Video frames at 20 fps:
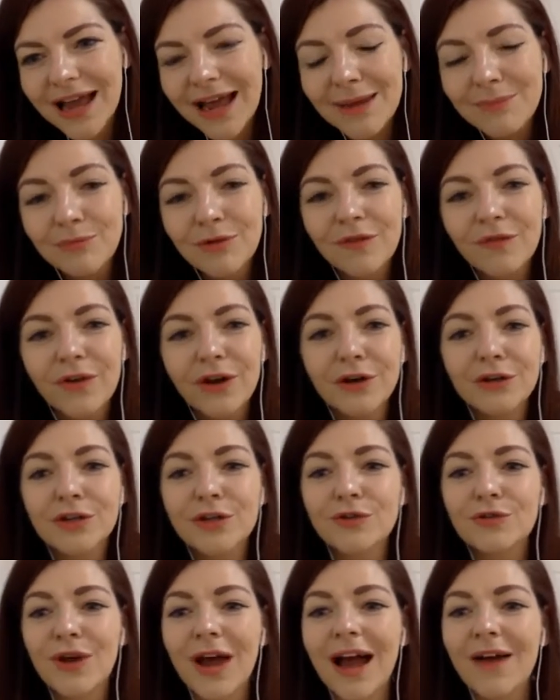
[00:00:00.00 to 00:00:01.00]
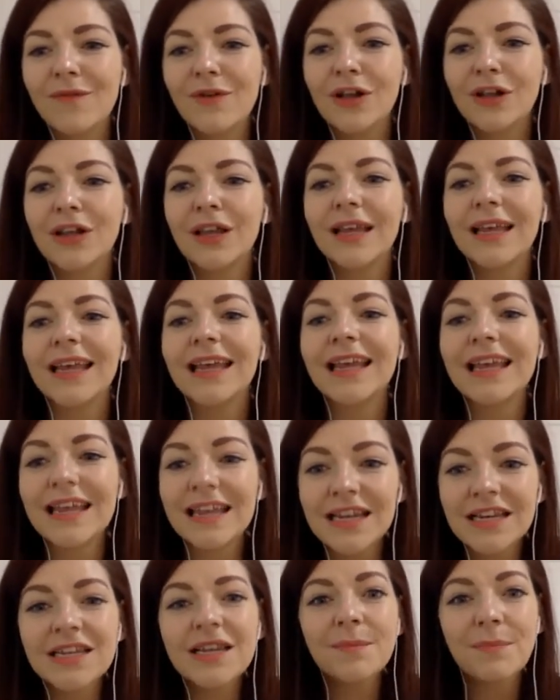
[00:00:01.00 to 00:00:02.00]
I prefer to travel
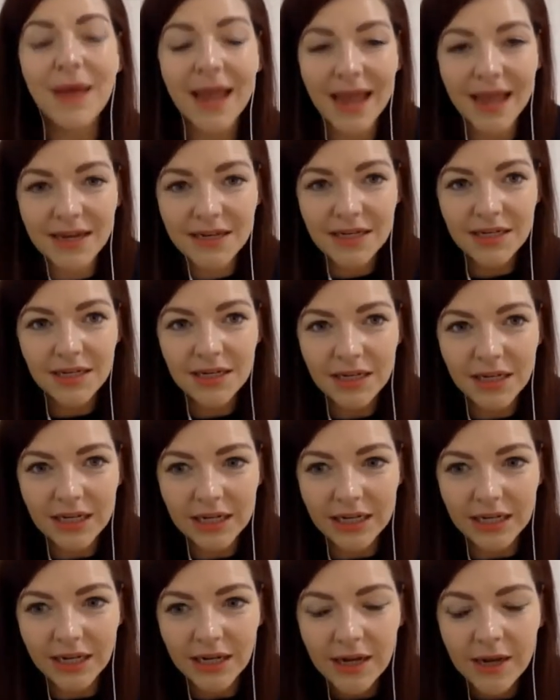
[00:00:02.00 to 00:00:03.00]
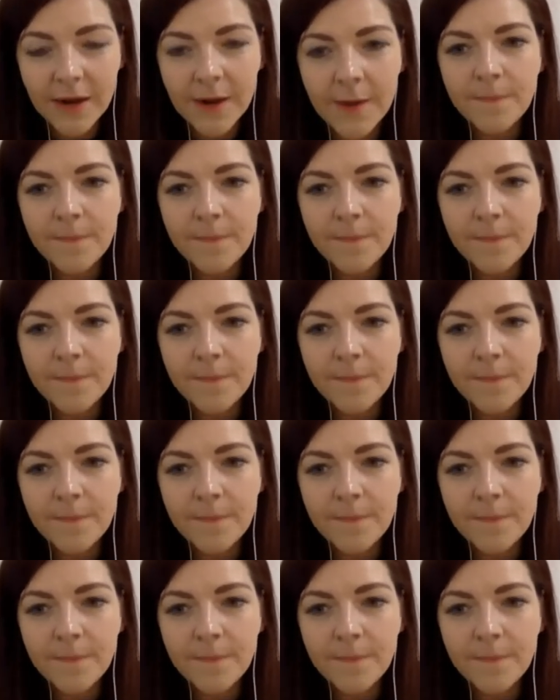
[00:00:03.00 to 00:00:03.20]
independently.